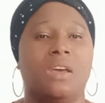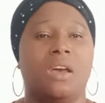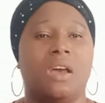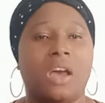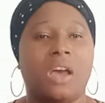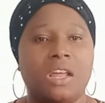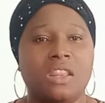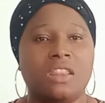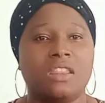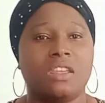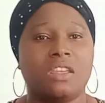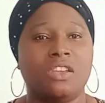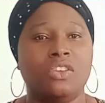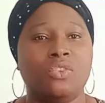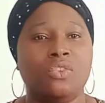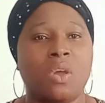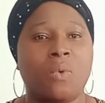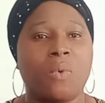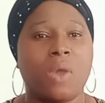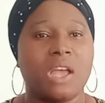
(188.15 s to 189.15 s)
And in
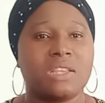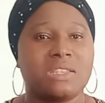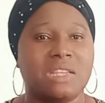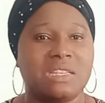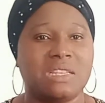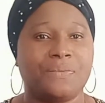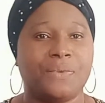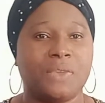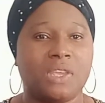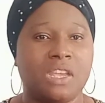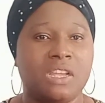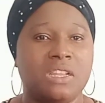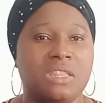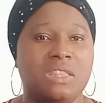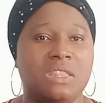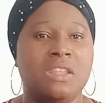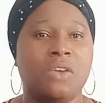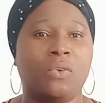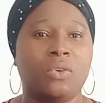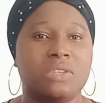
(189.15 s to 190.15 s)
your WAEC
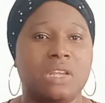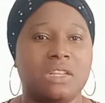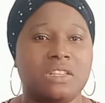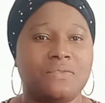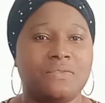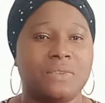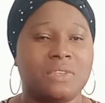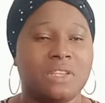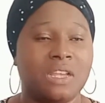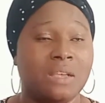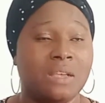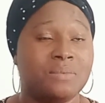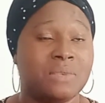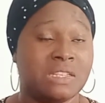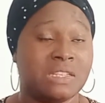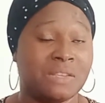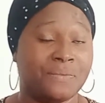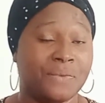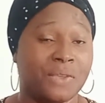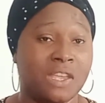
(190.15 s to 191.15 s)
certificate, NECO
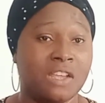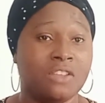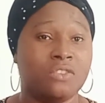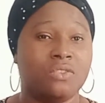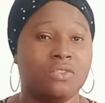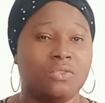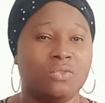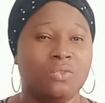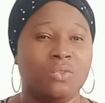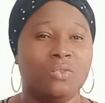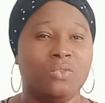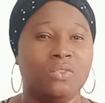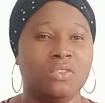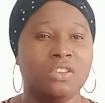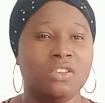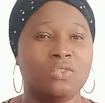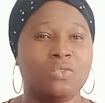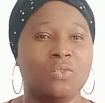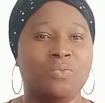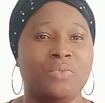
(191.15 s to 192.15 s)
certificate, you
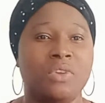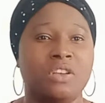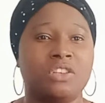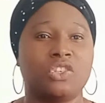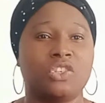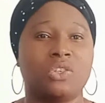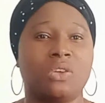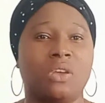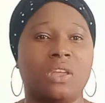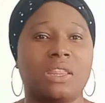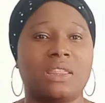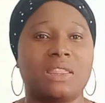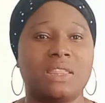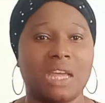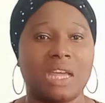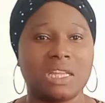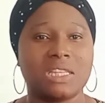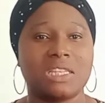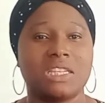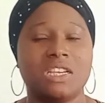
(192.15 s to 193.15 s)
need to make sure
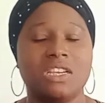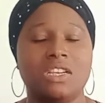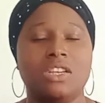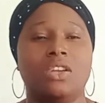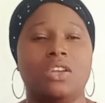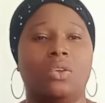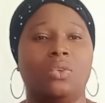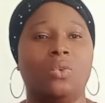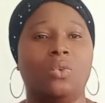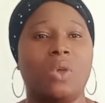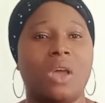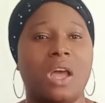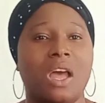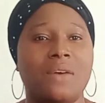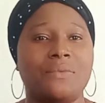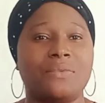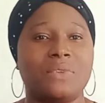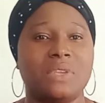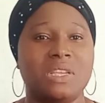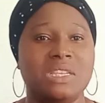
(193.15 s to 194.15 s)
that you
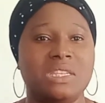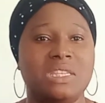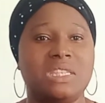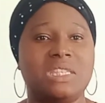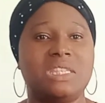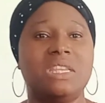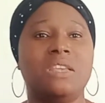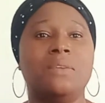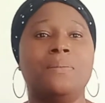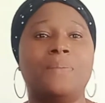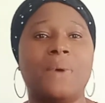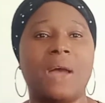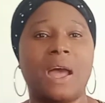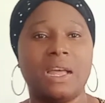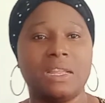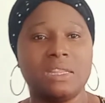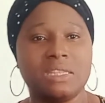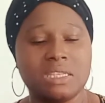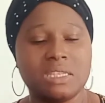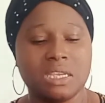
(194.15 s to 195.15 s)
have a C
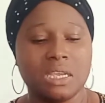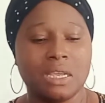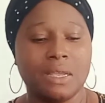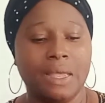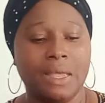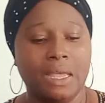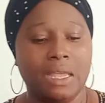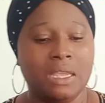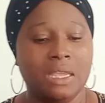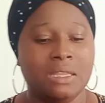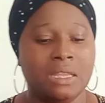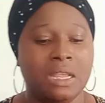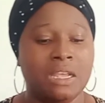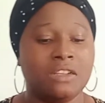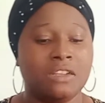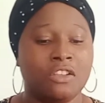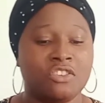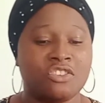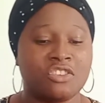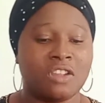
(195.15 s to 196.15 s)
band in
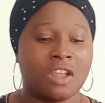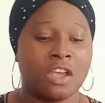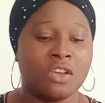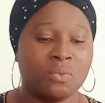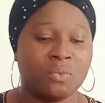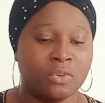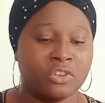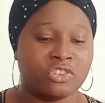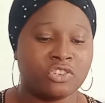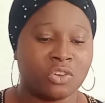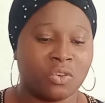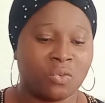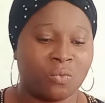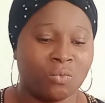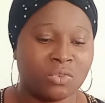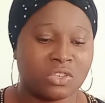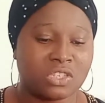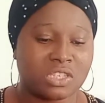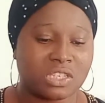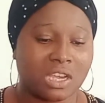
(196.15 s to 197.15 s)
English language,
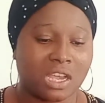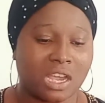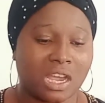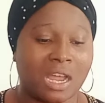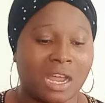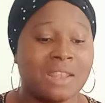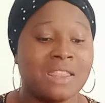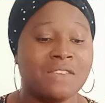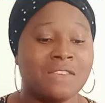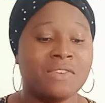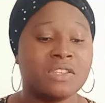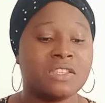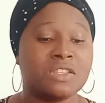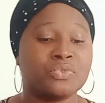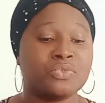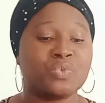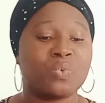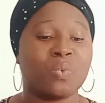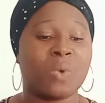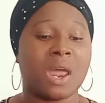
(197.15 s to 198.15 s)
which are the
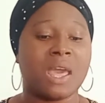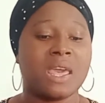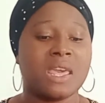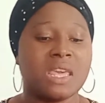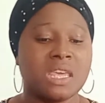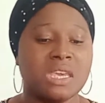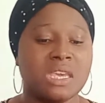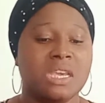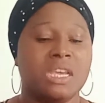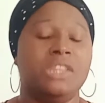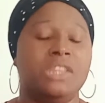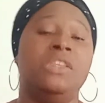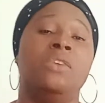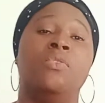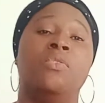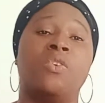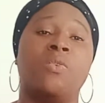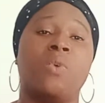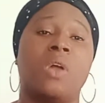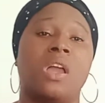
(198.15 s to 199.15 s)
reasons why they
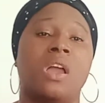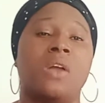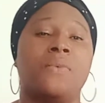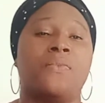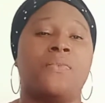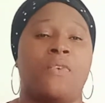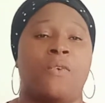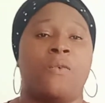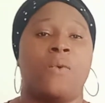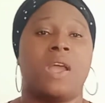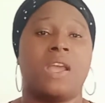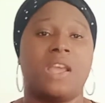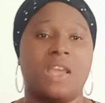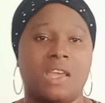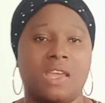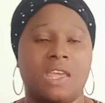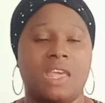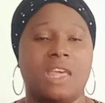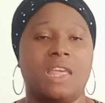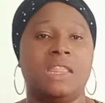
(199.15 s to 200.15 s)
require for
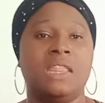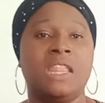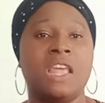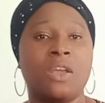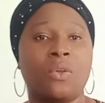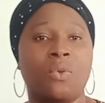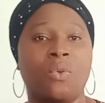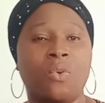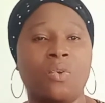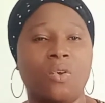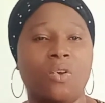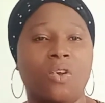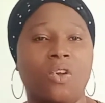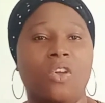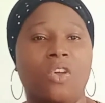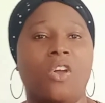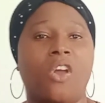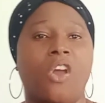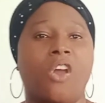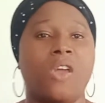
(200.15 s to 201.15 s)
WAEC, NECO,
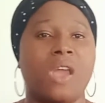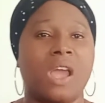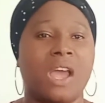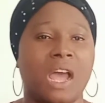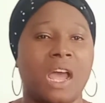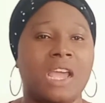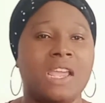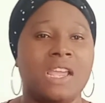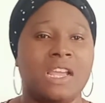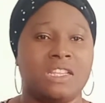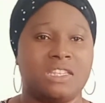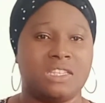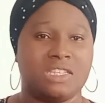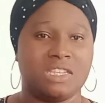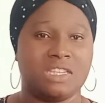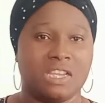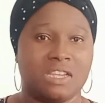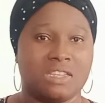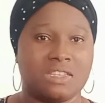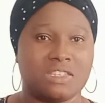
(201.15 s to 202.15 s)
or
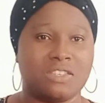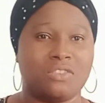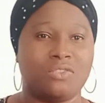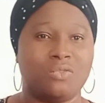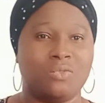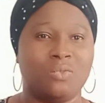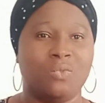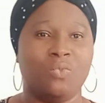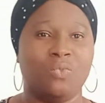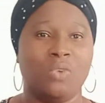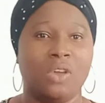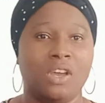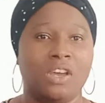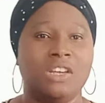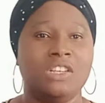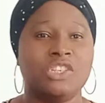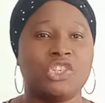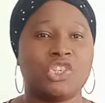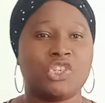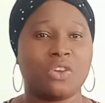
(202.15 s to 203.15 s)
IELTS to
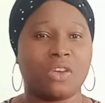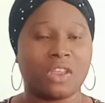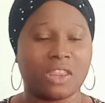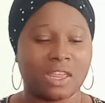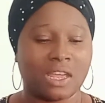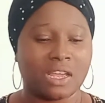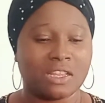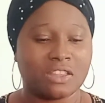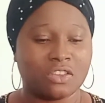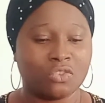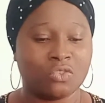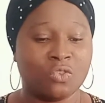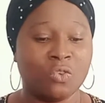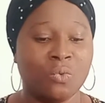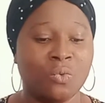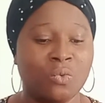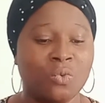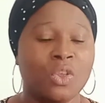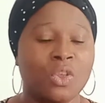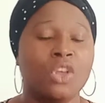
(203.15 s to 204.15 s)
ensure that
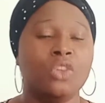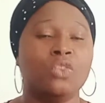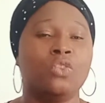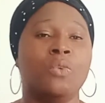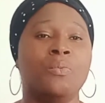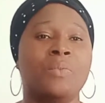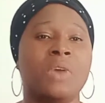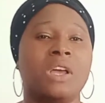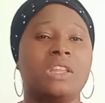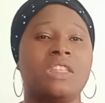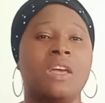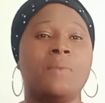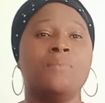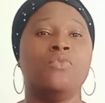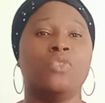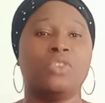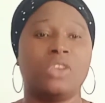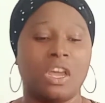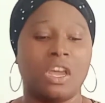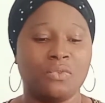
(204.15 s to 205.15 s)
to make them
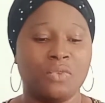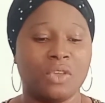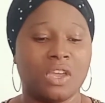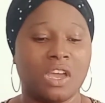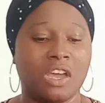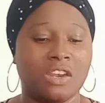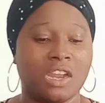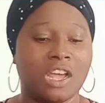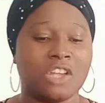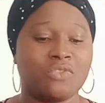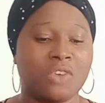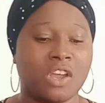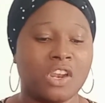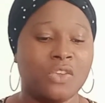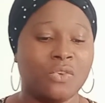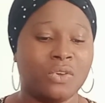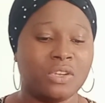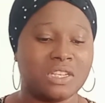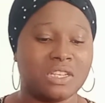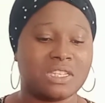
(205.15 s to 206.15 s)
know that you can
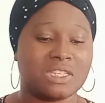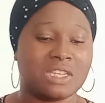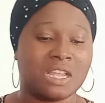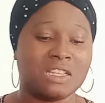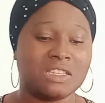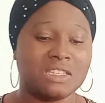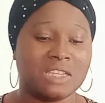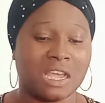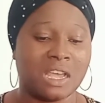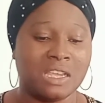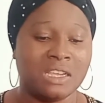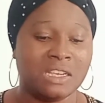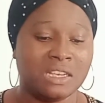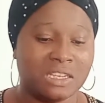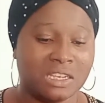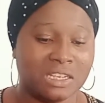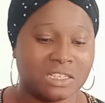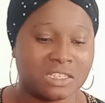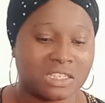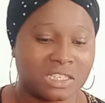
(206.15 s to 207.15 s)
actually understand their
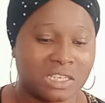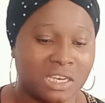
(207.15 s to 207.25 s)
English.